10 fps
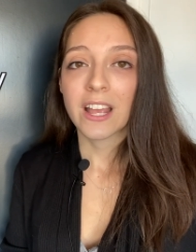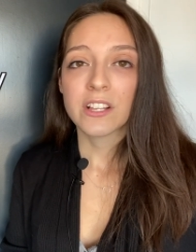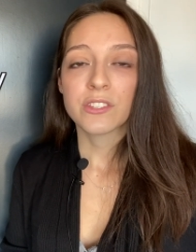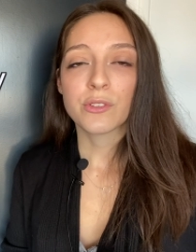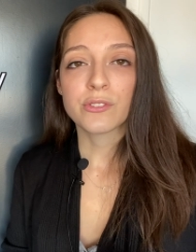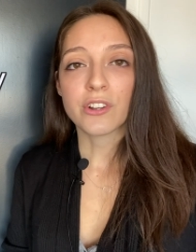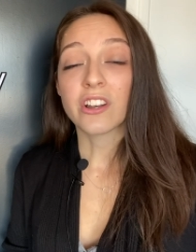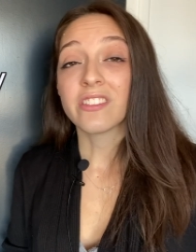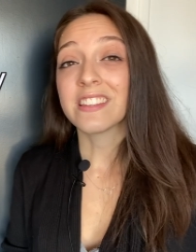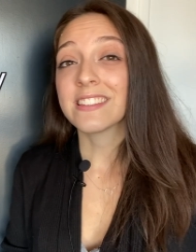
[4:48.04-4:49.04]
So
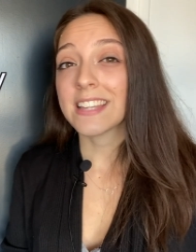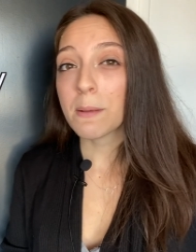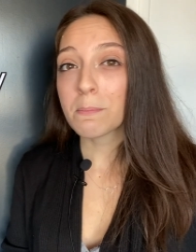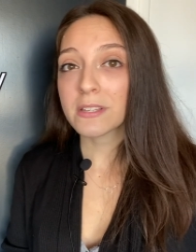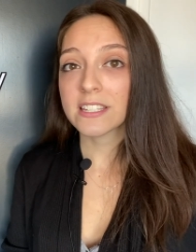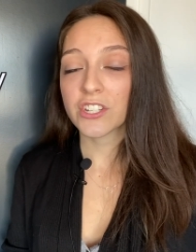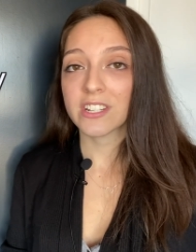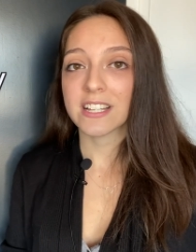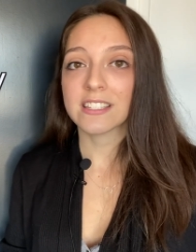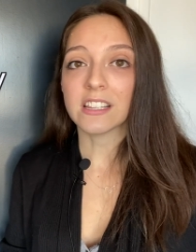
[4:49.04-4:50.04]
start in the same
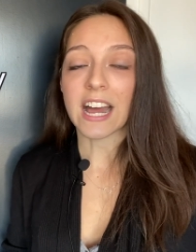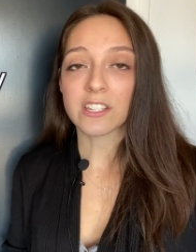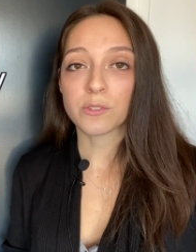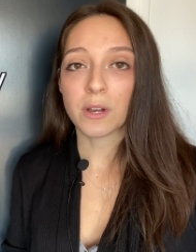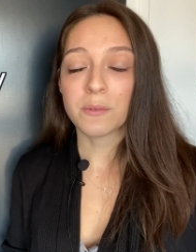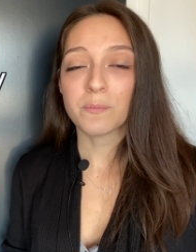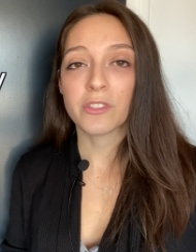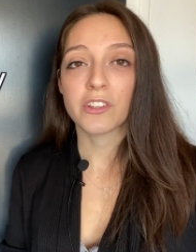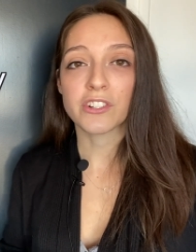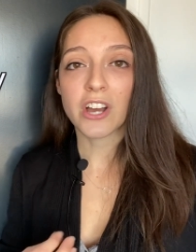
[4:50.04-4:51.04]
position as the last one,
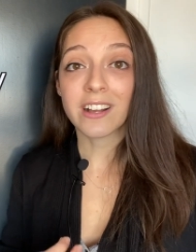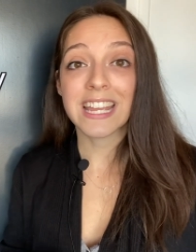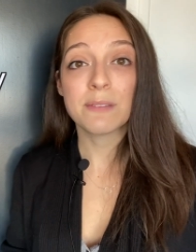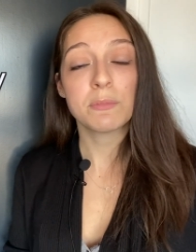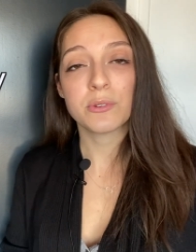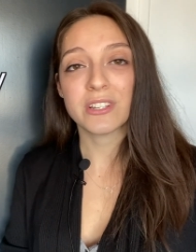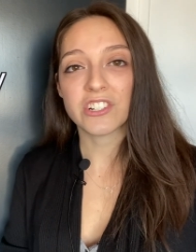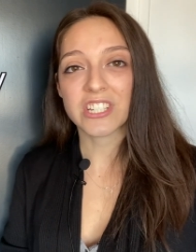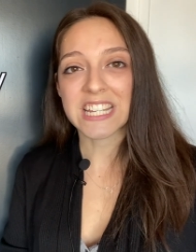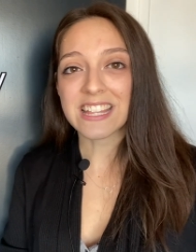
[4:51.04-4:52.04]
with your tongue in between
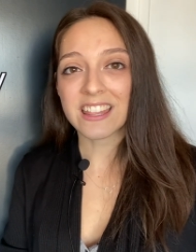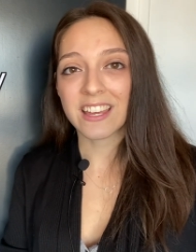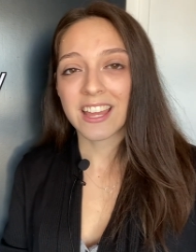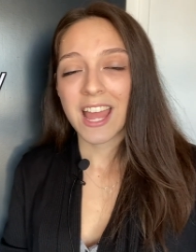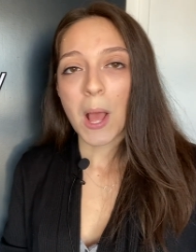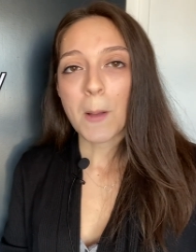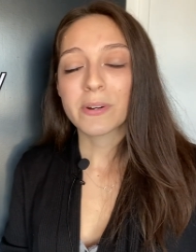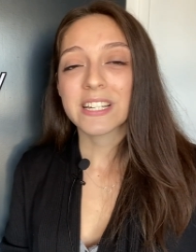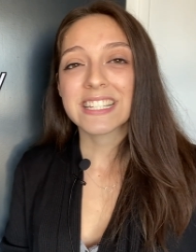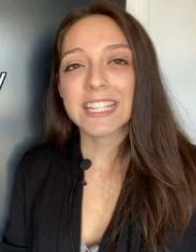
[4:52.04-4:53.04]
your teeth,
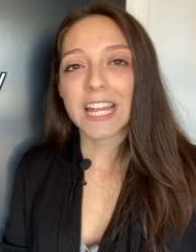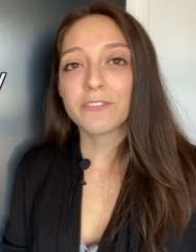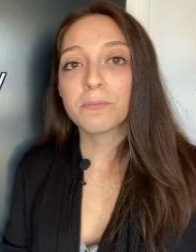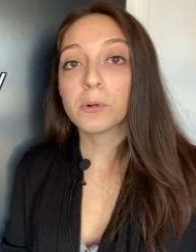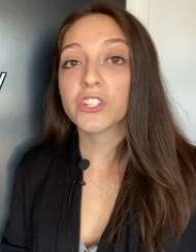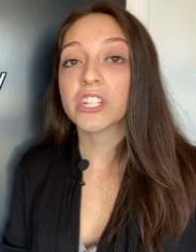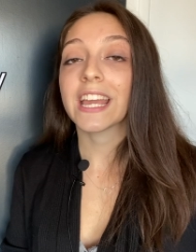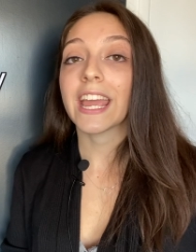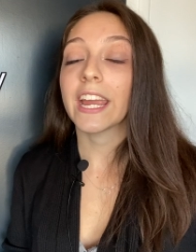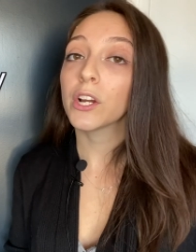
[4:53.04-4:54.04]
but instead of
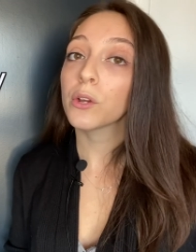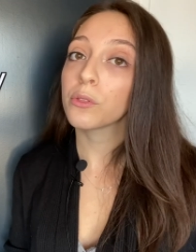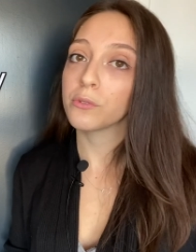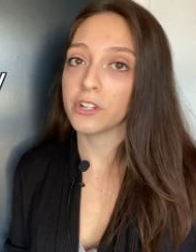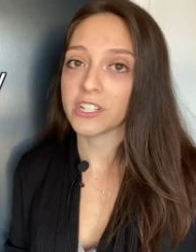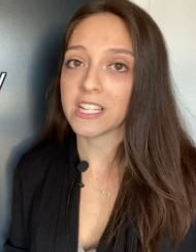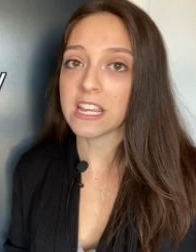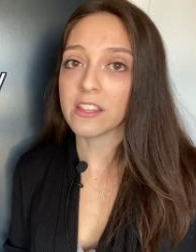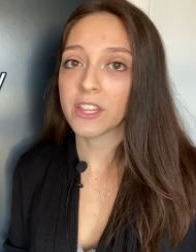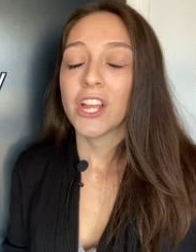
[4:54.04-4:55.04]
pushing air through your
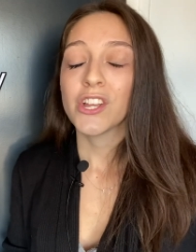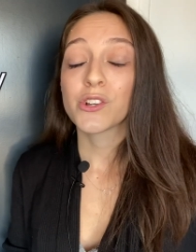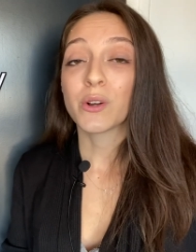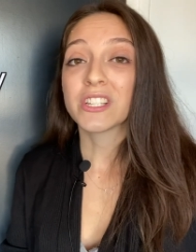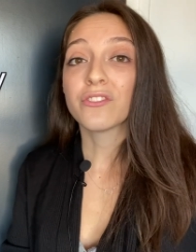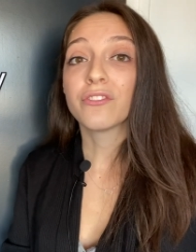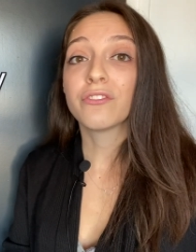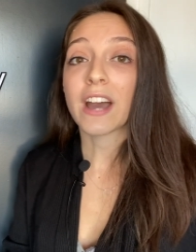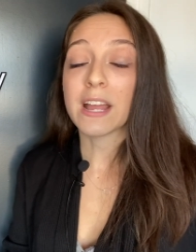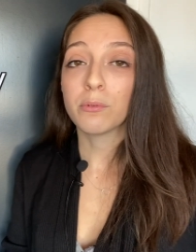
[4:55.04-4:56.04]
teeth, you're going to
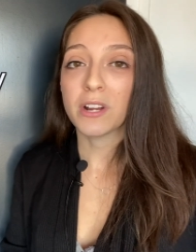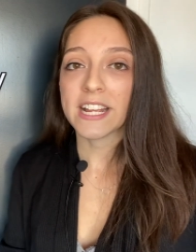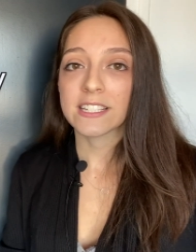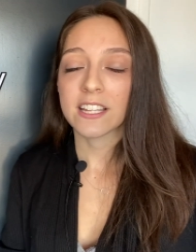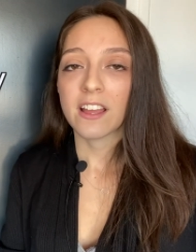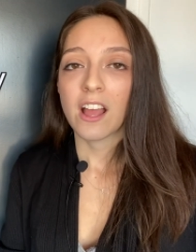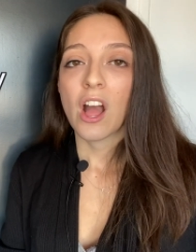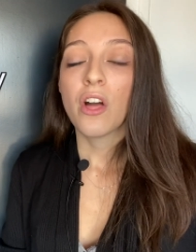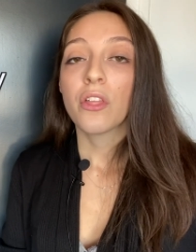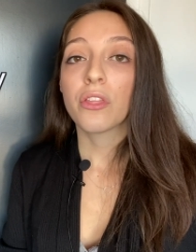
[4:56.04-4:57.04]
vibrate.
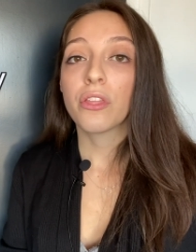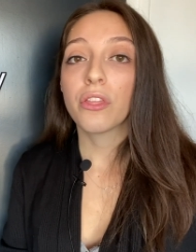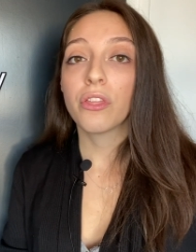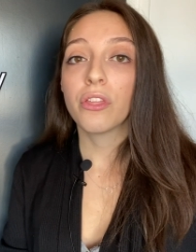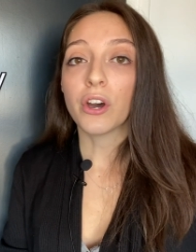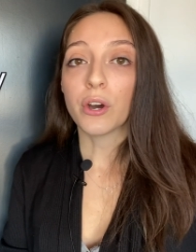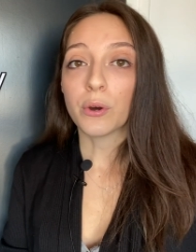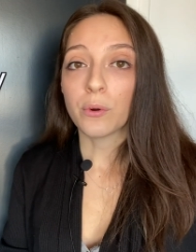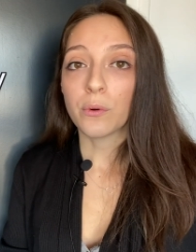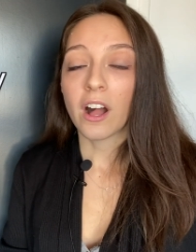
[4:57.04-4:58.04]

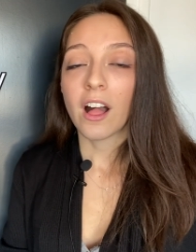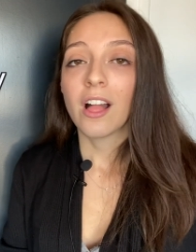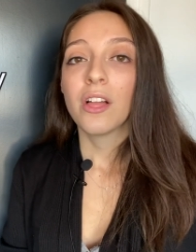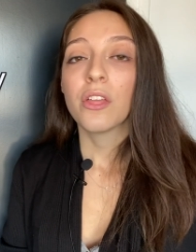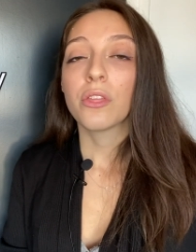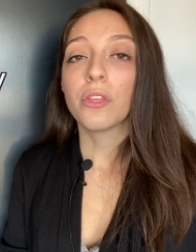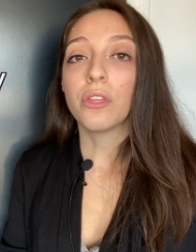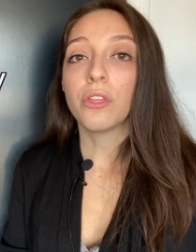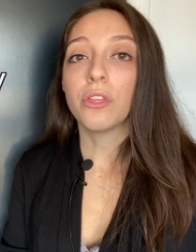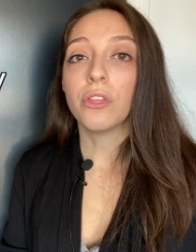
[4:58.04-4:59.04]
Though,
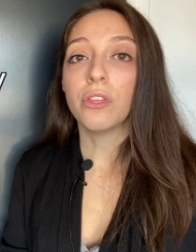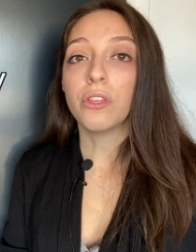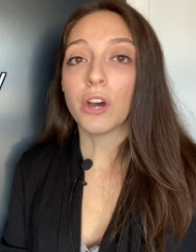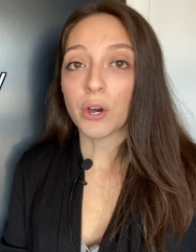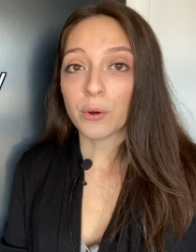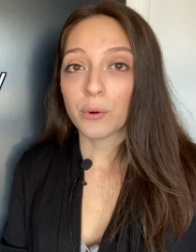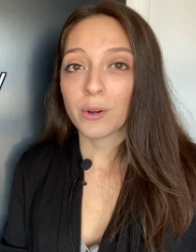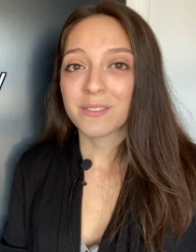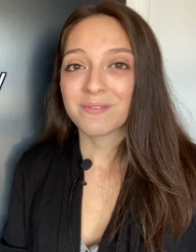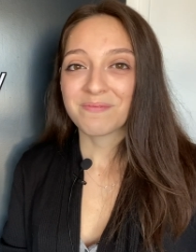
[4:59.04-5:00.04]

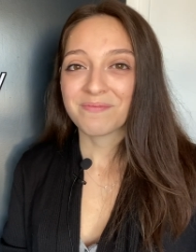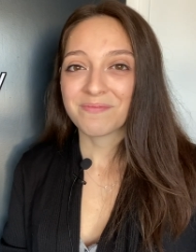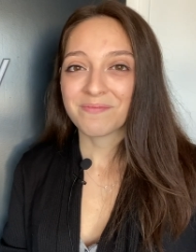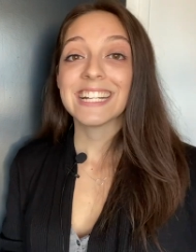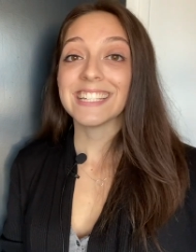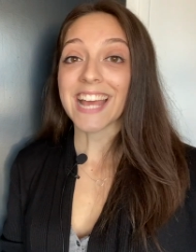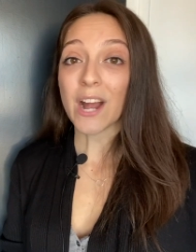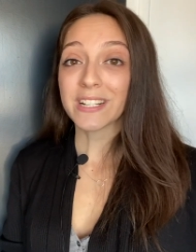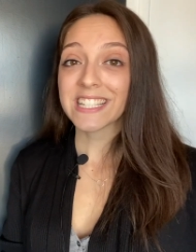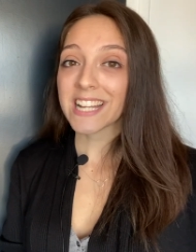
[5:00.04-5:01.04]
though.
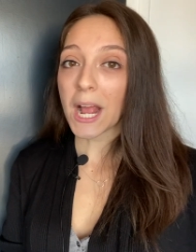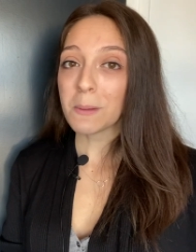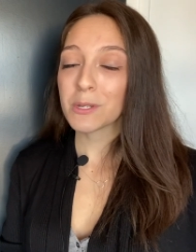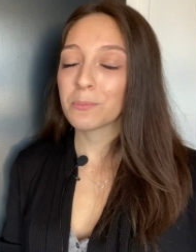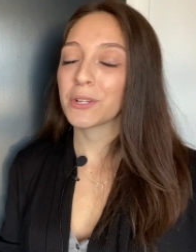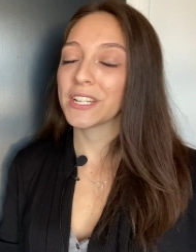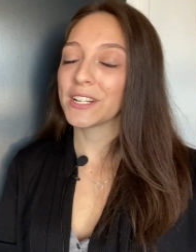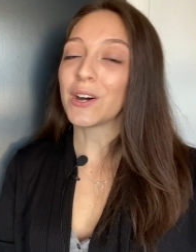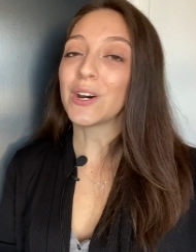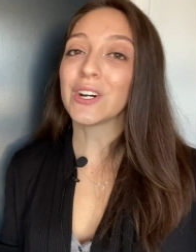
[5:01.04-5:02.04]
Now it's time to put it
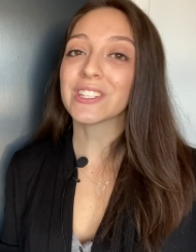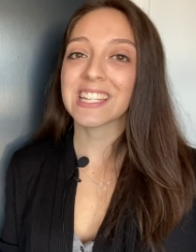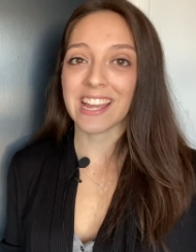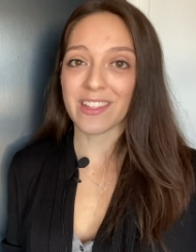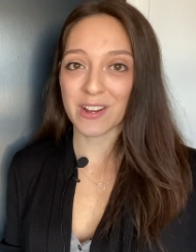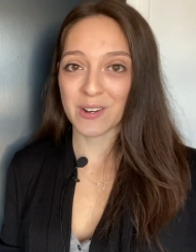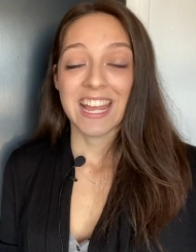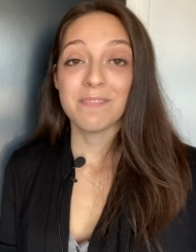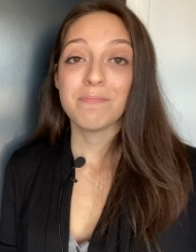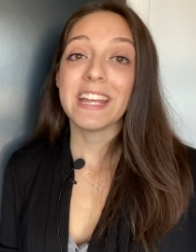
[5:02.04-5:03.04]
all together.
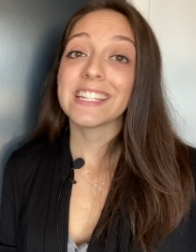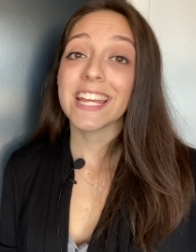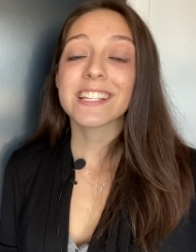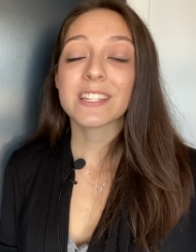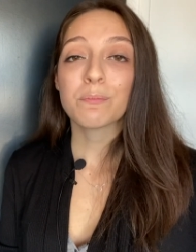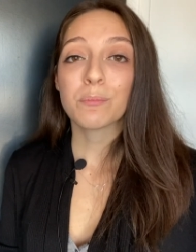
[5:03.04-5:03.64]
It may take some